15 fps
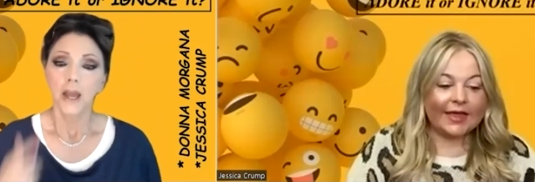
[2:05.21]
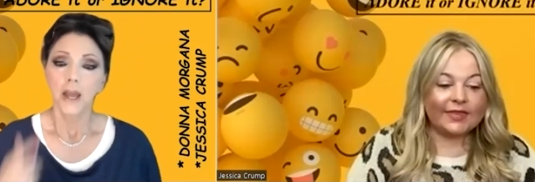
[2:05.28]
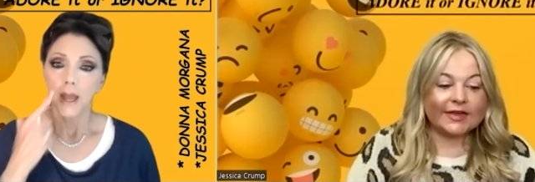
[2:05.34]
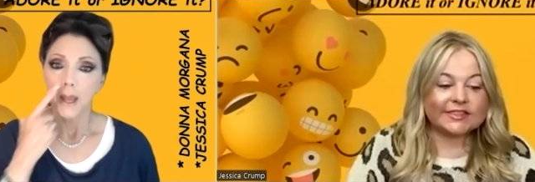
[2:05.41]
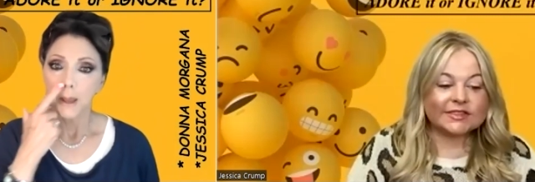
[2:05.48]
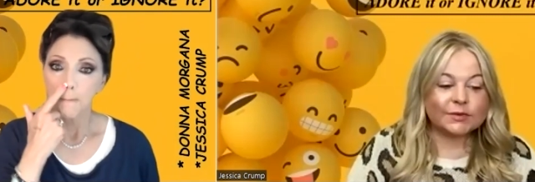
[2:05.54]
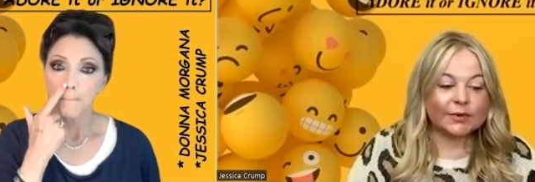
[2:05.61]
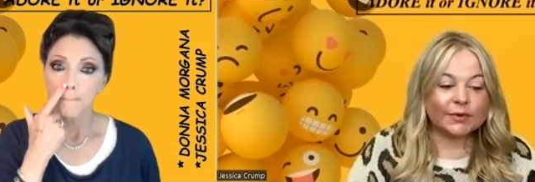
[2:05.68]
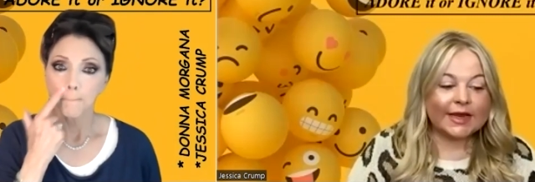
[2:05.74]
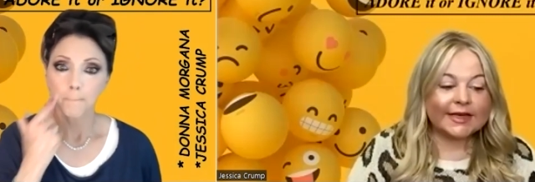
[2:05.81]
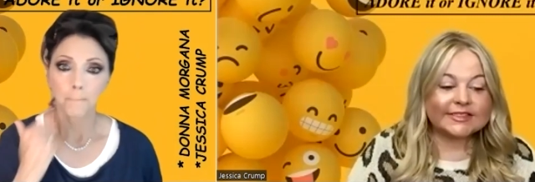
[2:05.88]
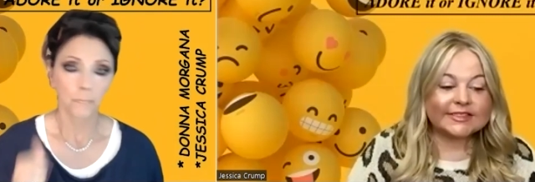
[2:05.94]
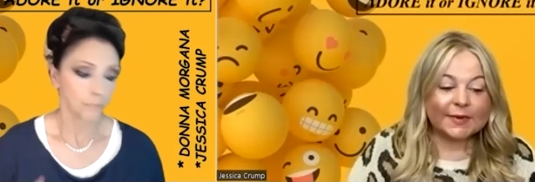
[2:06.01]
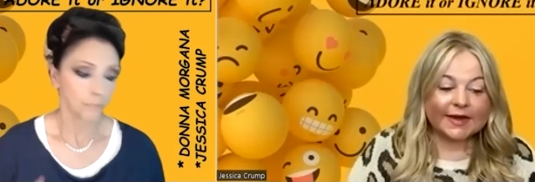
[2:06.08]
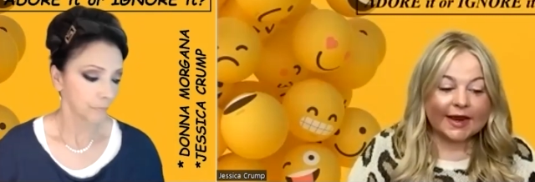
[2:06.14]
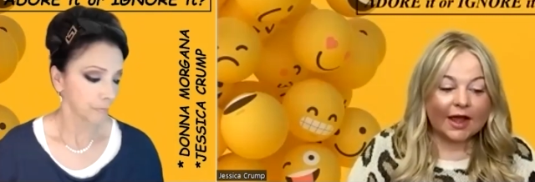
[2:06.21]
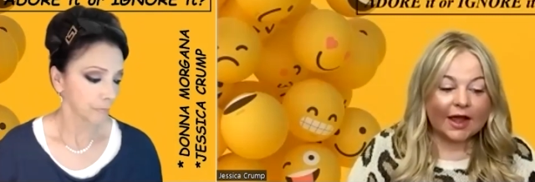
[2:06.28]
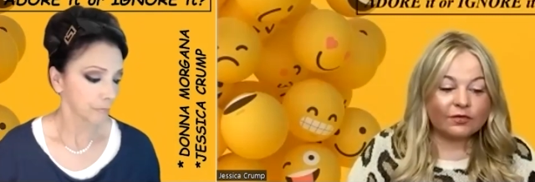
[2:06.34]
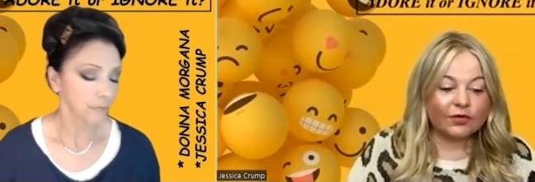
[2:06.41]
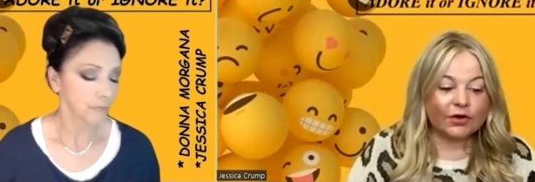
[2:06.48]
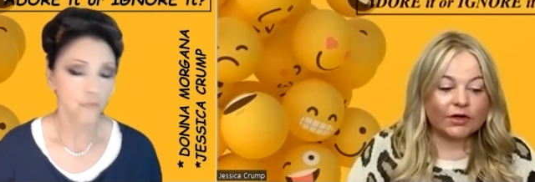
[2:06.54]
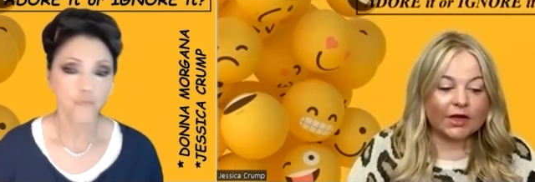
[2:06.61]
Speaker 1: And this one has been
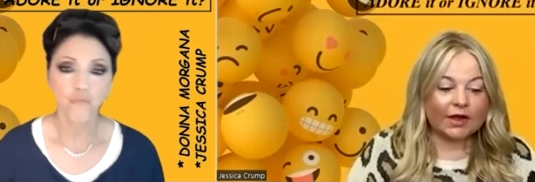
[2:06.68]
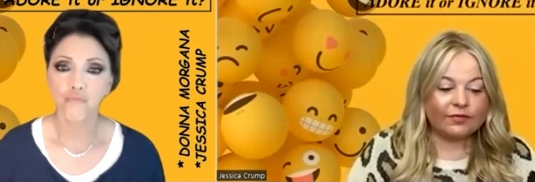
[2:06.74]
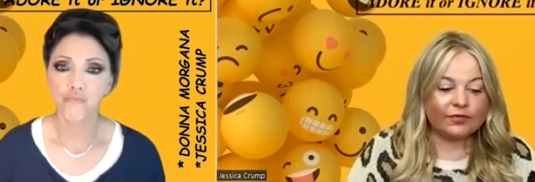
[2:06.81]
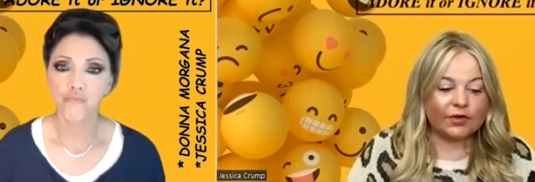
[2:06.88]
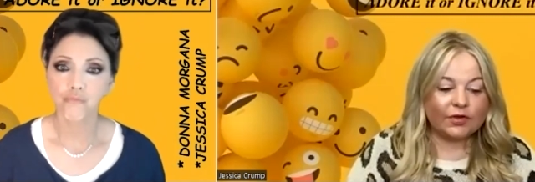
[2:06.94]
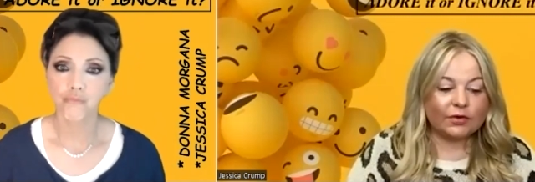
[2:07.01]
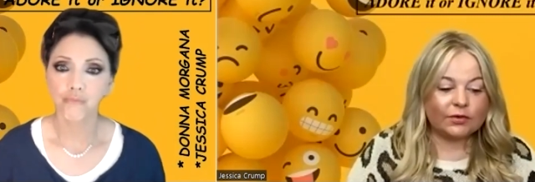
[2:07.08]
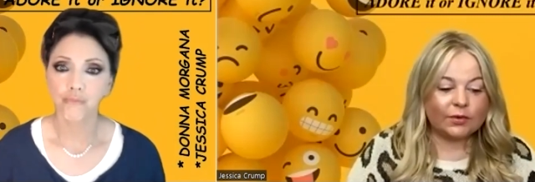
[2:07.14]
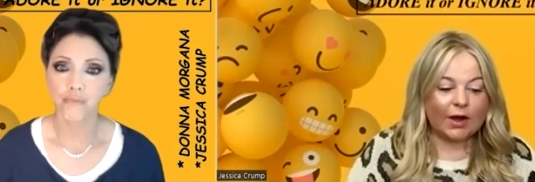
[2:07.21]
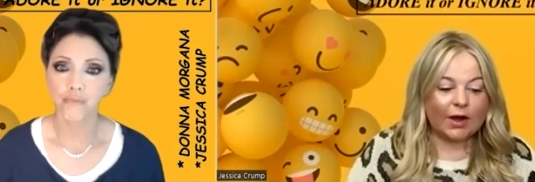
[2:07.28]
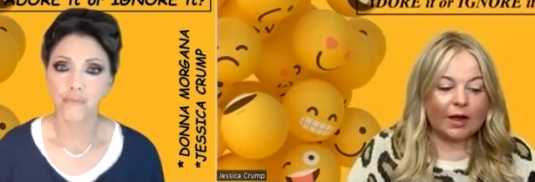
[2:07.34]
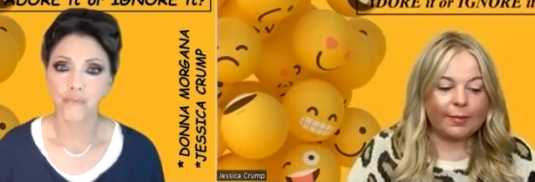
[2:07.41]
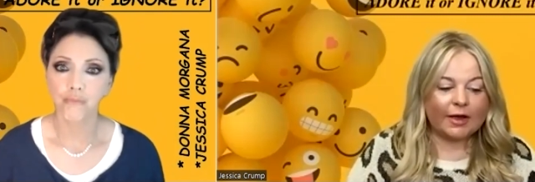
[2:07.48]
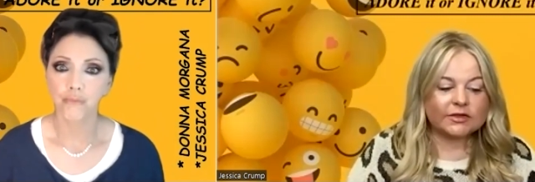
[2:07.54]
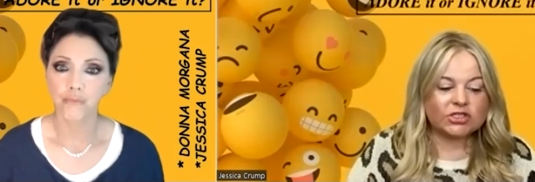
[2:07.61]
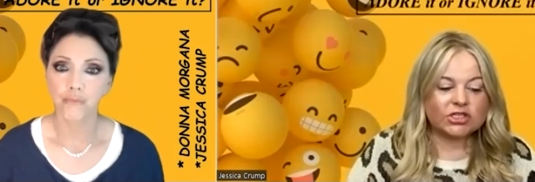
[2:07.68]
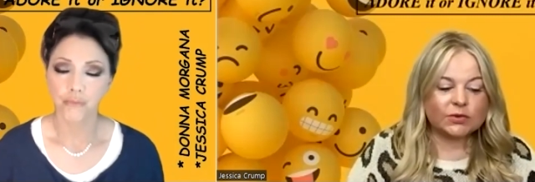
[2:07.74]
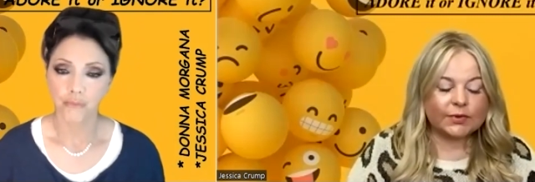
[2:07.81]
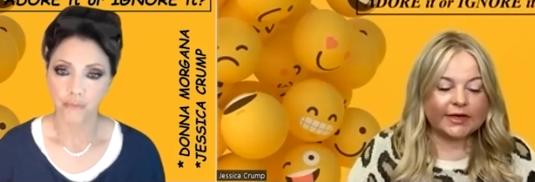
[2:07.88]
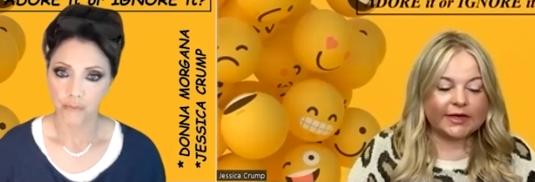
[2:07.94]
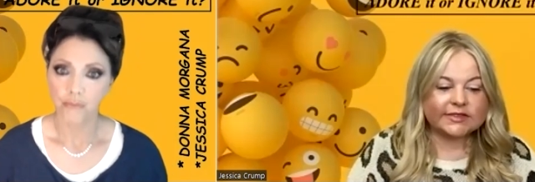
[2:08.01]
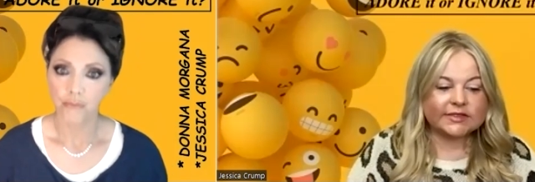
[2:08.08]
out for a few, uh, about two
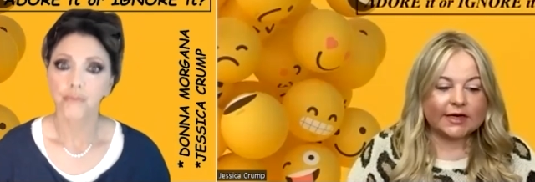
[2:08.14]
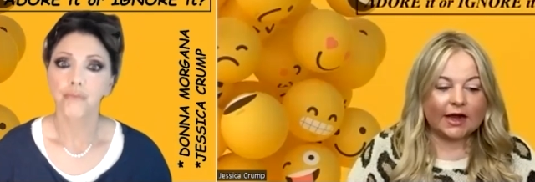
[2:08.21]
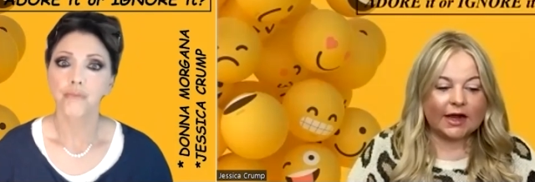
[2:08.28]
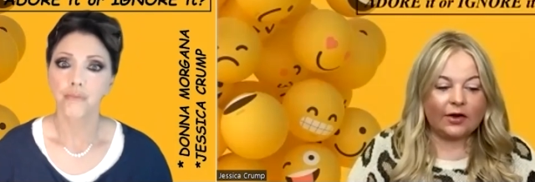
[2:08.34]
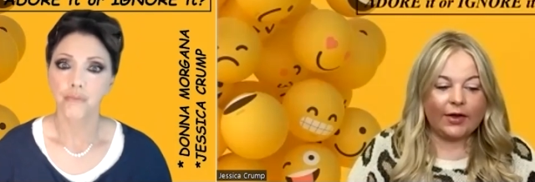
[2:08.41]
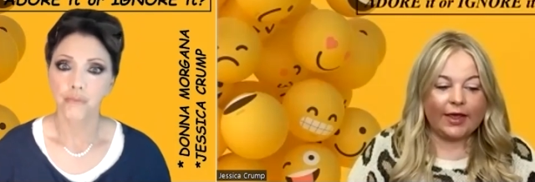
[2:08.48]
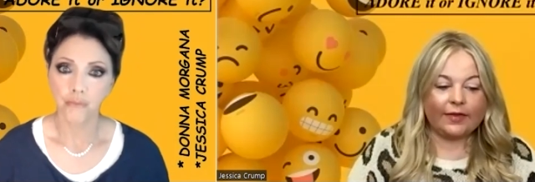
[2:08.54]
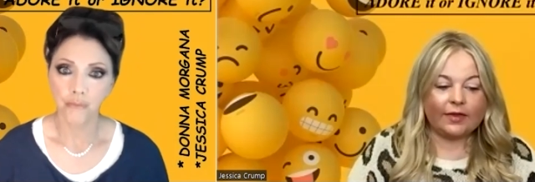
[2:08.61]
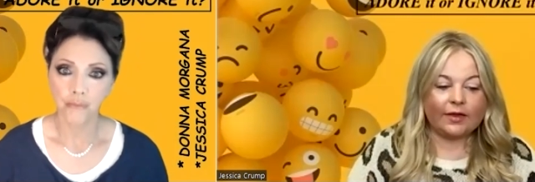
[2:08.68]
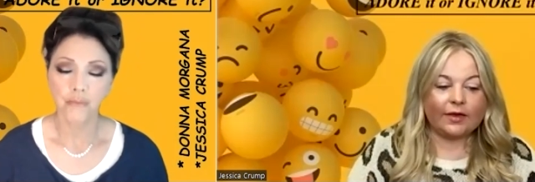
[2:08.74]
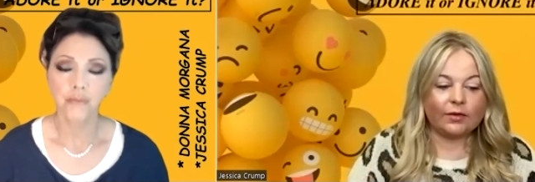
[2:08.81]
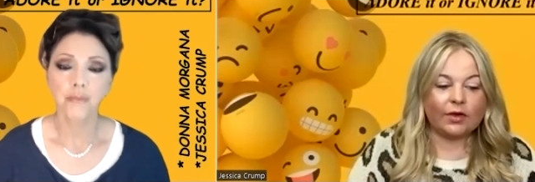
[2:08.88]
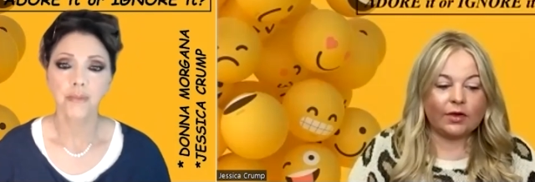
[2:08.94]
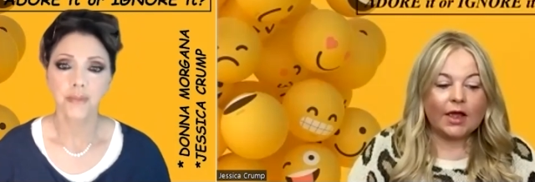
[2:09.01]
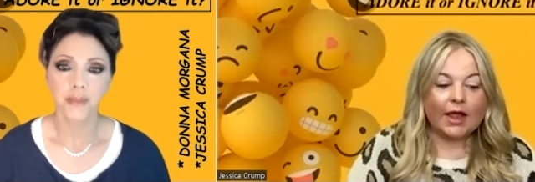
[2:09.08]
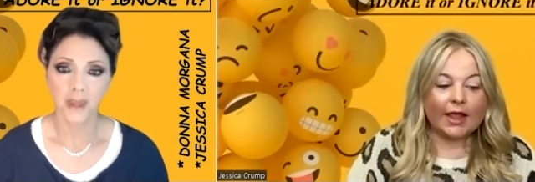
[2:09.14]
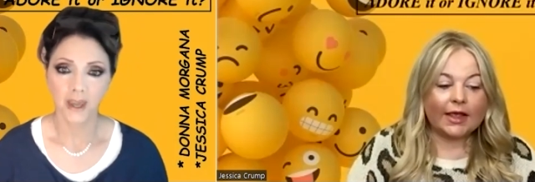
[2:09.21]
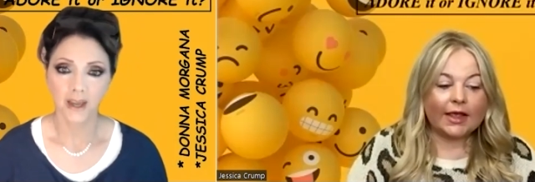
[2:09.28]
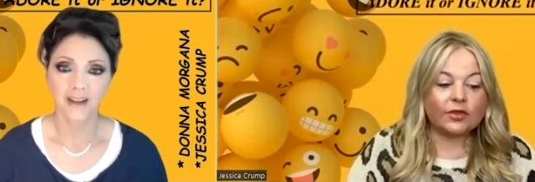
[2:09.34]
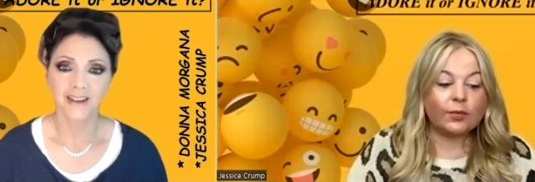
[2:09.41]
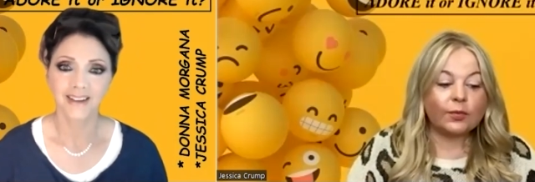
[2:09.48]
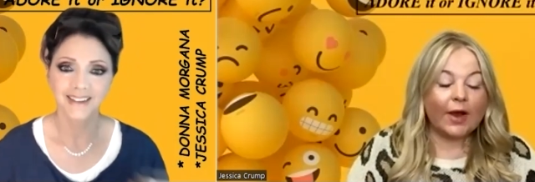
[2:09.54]
weeks now, and the it,
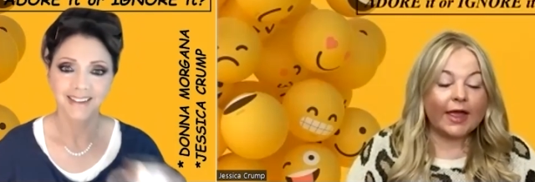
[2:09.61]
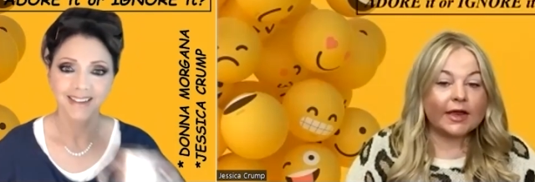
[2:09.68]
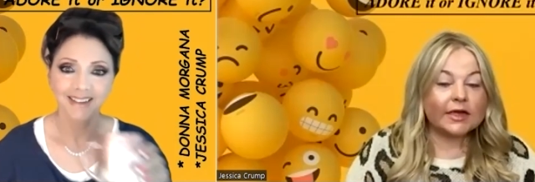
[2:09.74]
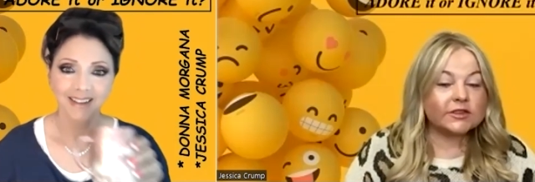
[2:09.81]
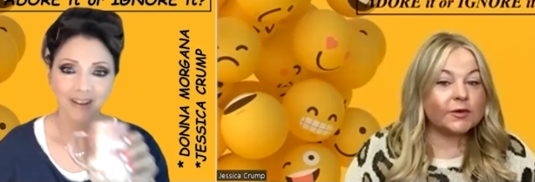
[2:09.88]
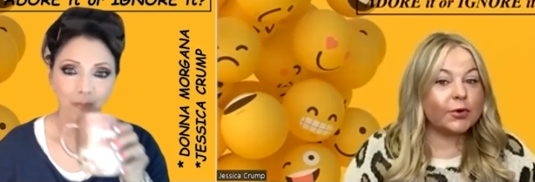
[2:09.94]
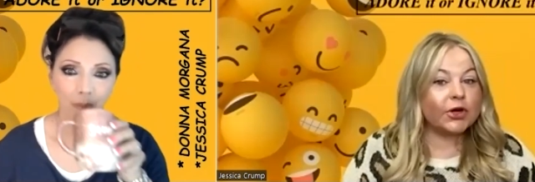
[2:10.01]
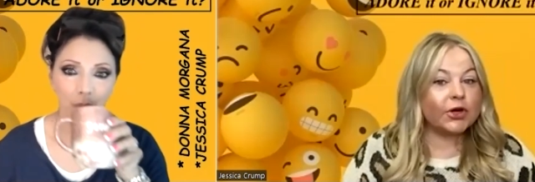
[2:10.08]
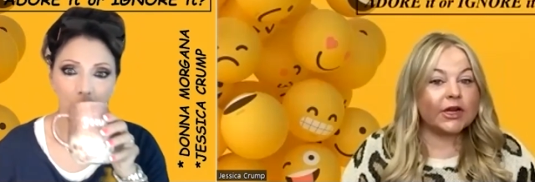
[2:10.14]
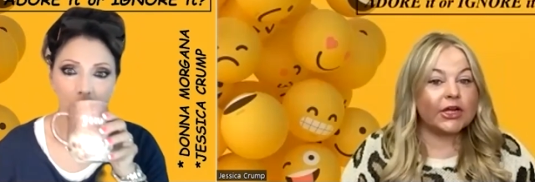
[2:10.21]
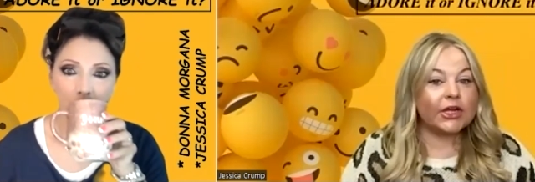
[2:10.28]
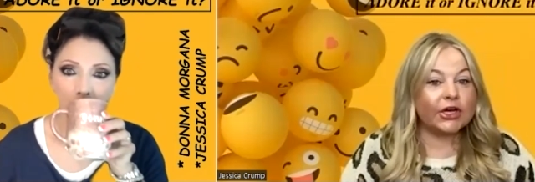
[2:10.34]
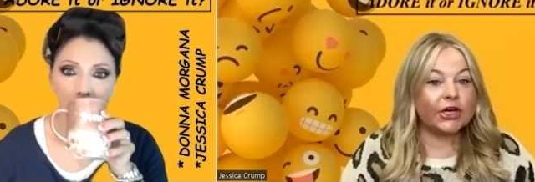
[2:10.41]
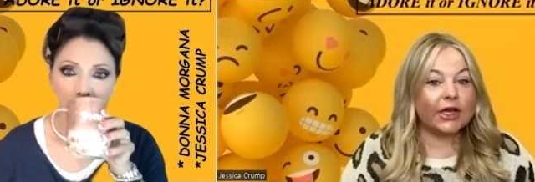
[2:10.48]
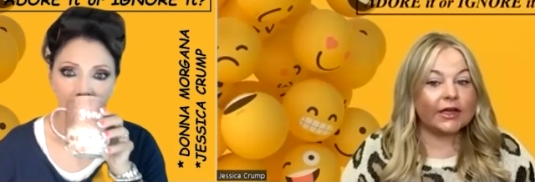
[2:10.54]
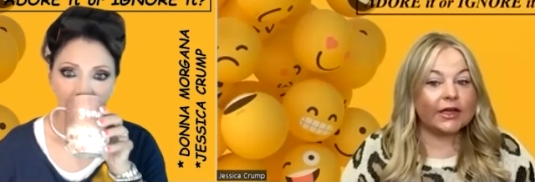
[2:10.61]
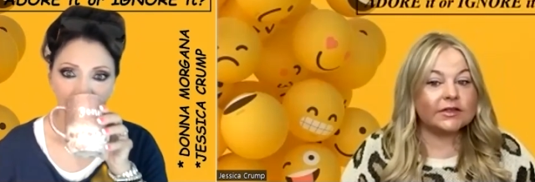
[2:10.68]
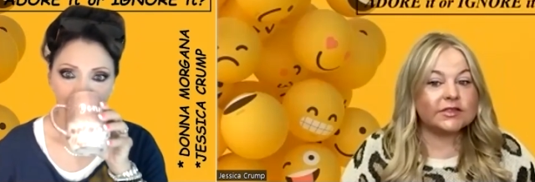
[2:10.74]
mm-hmm. the ratings are pretty good.